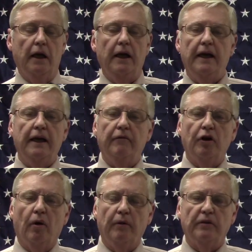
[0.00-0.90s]
He didn't even
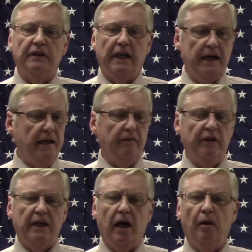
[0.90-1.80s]
know they didn't even
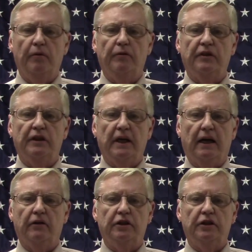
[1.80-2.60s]
tell him he was entitled